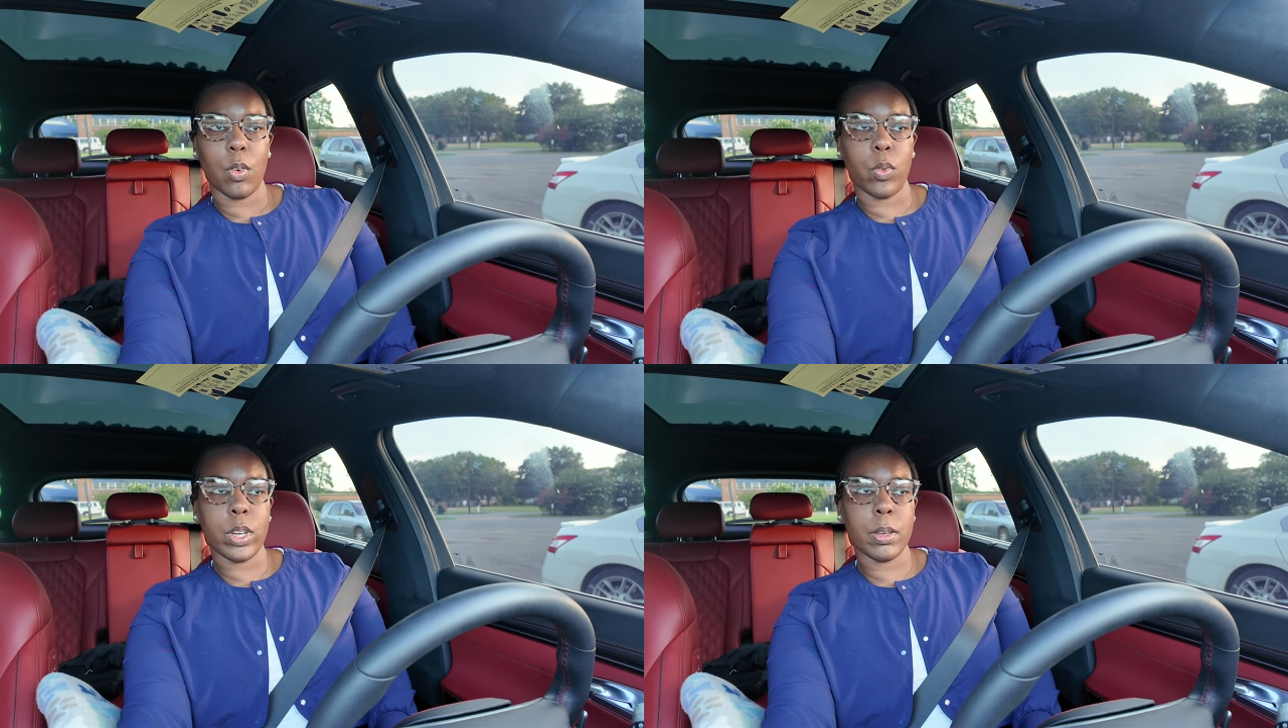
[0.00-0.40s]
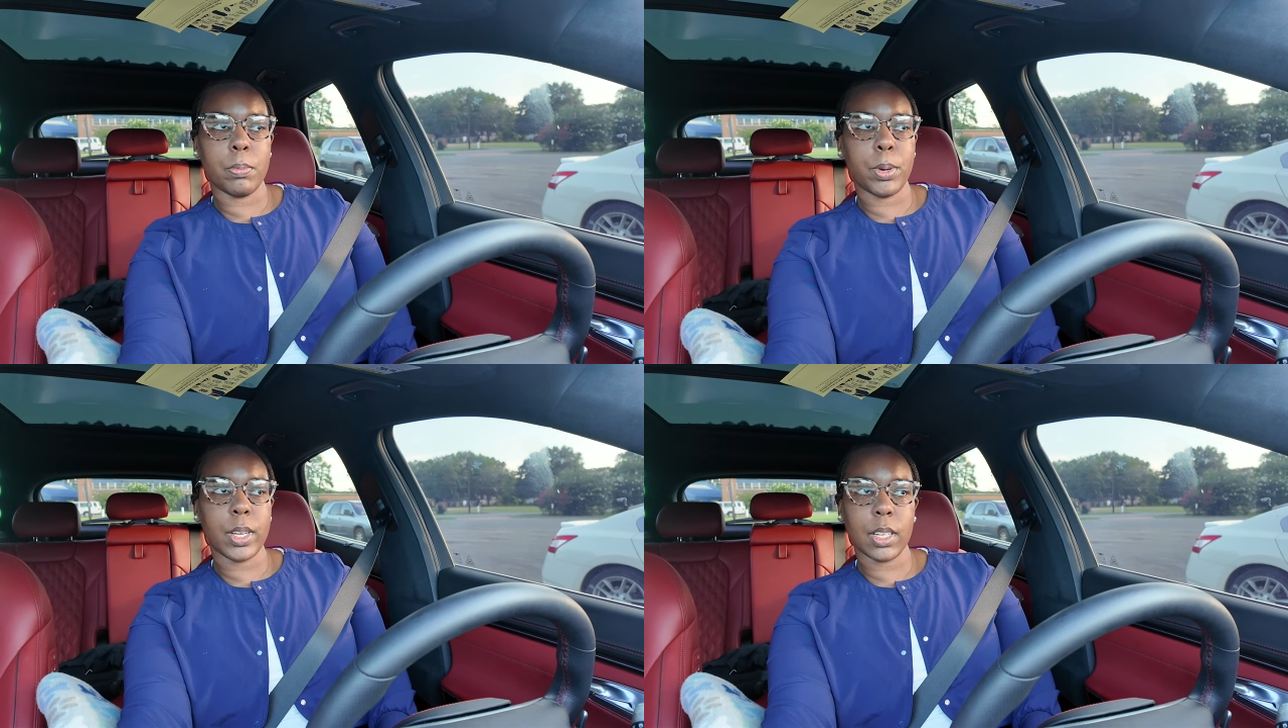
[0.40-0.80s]
we
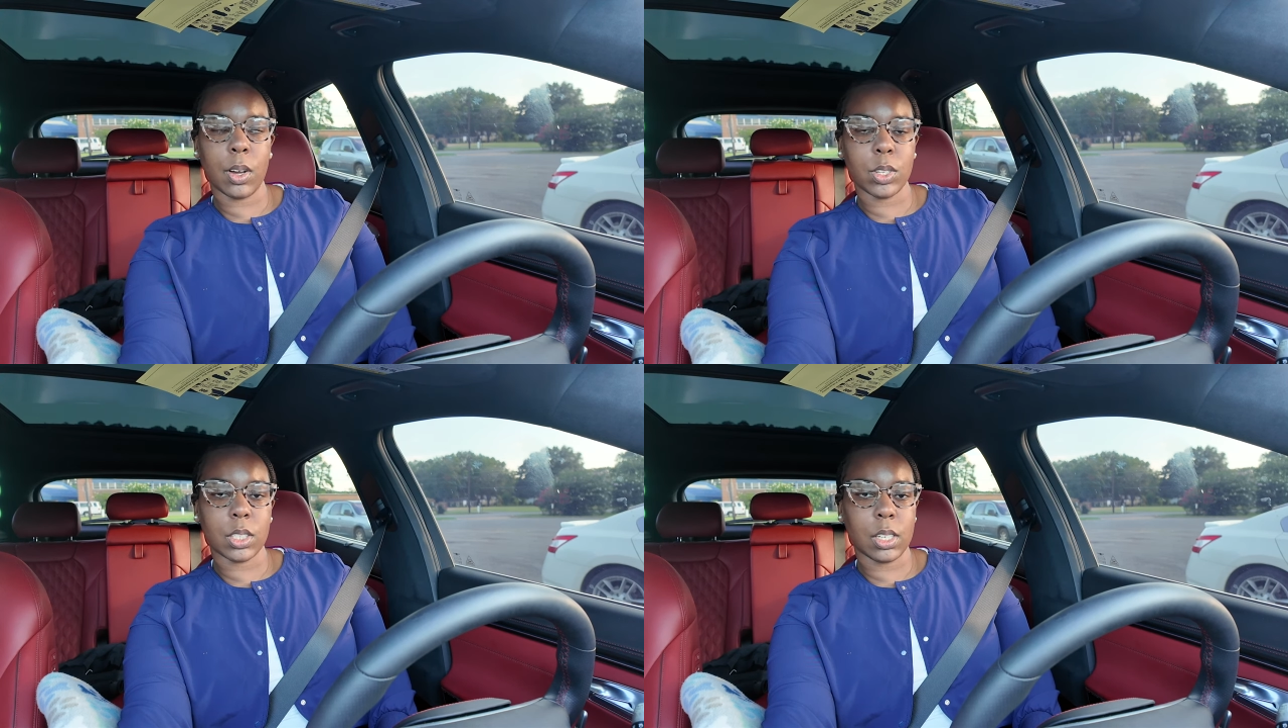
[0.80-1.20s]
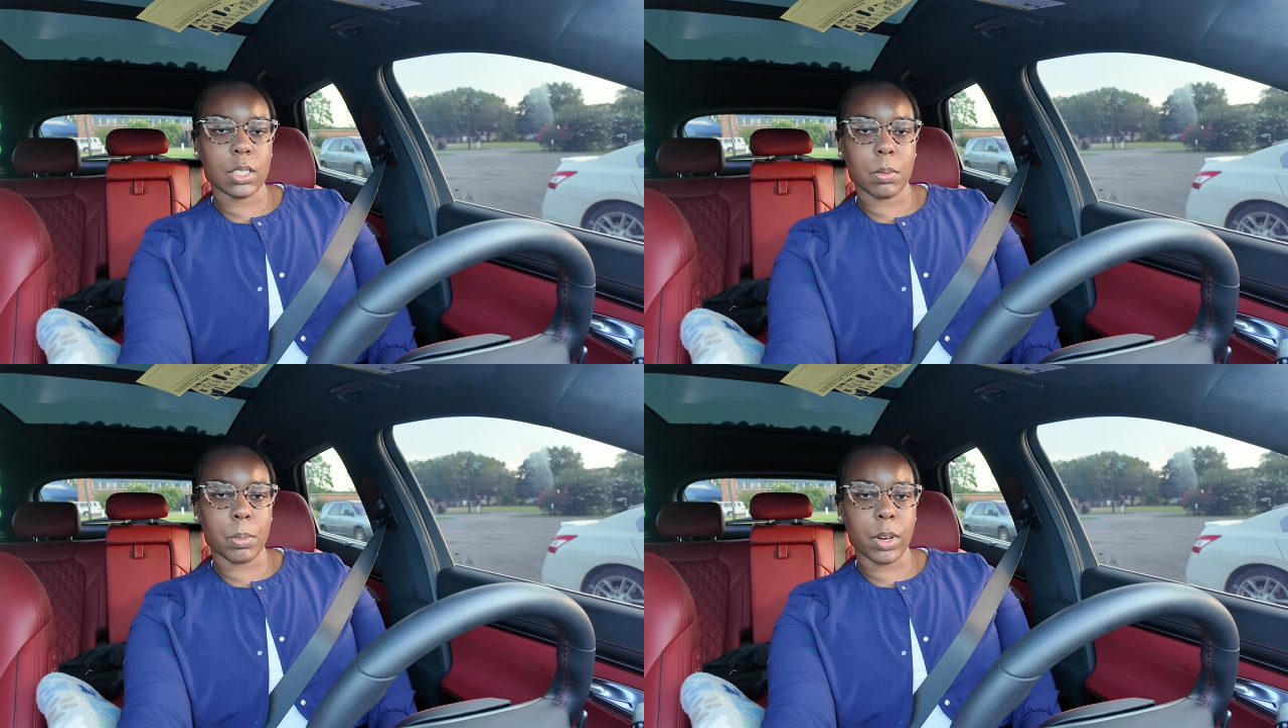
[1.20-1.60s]
put those
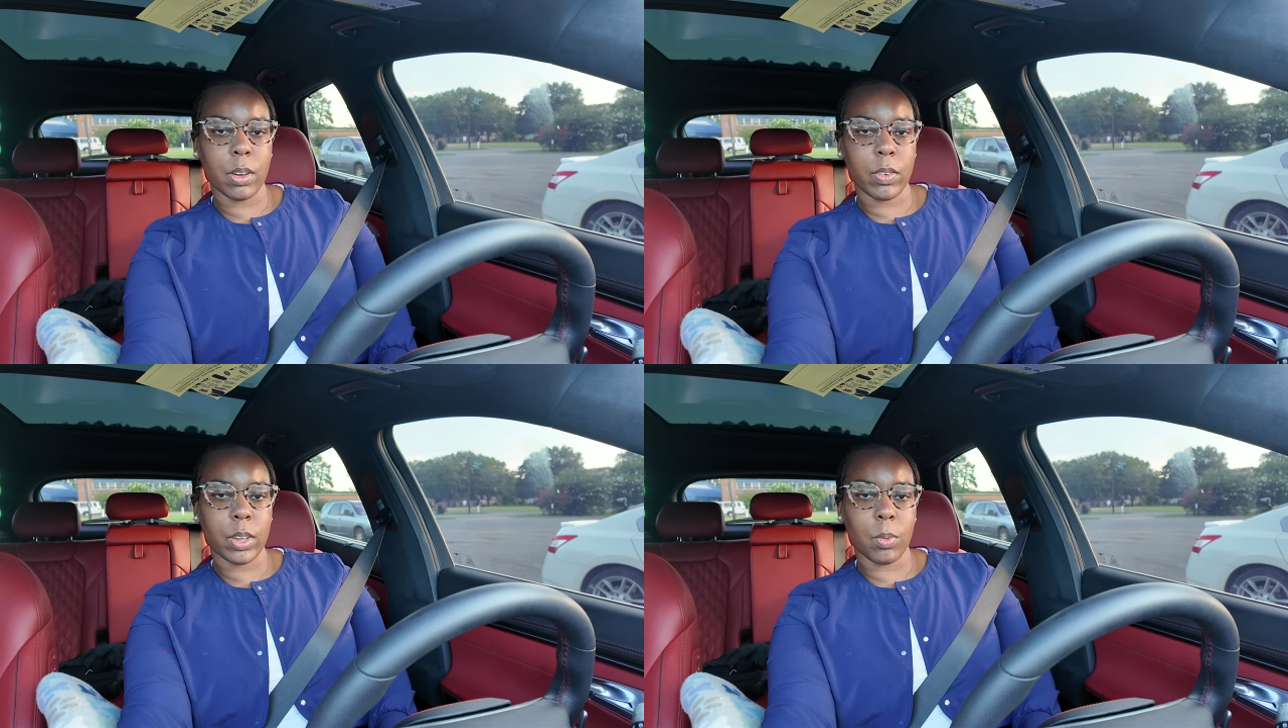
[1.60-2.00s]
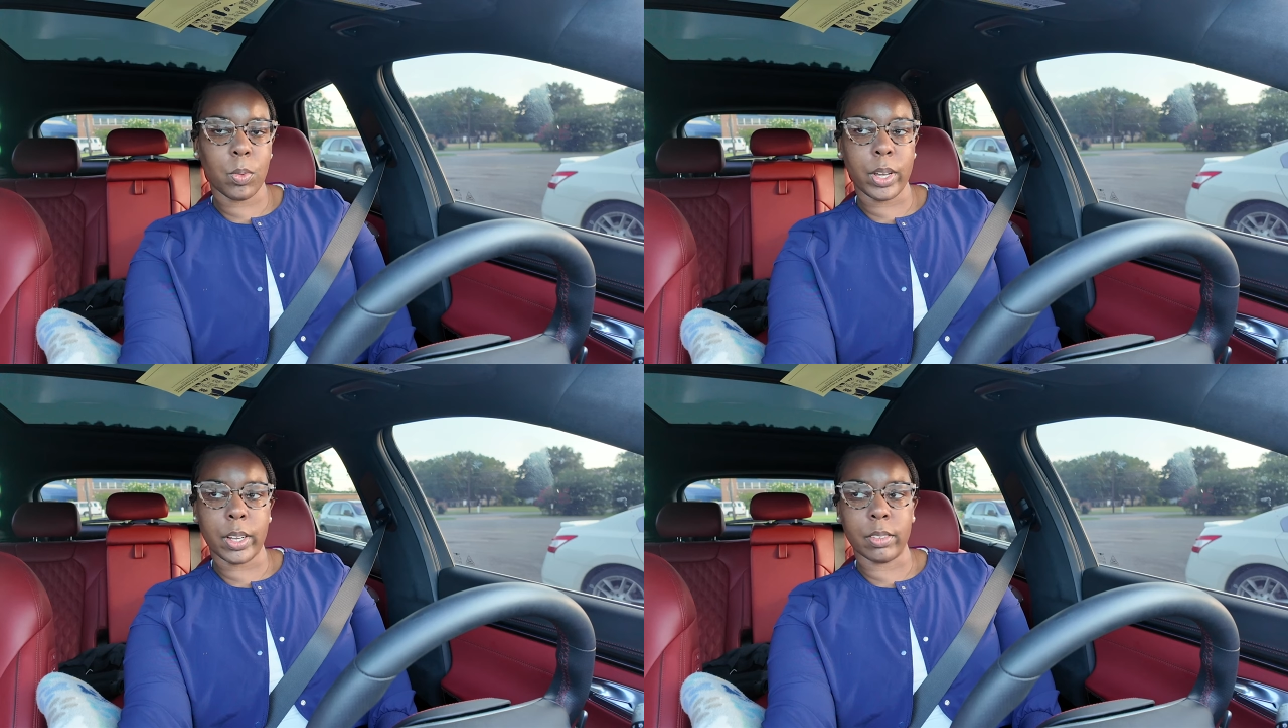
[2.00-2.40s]
things above him
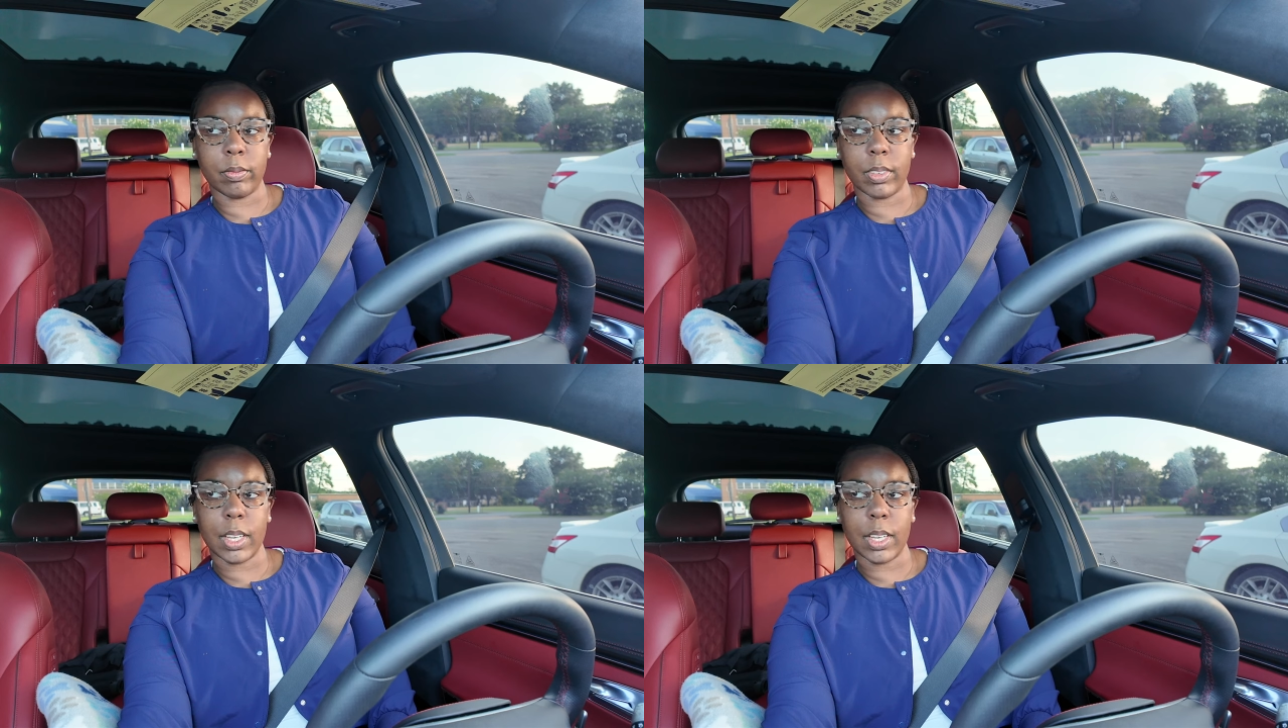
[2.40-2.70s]
when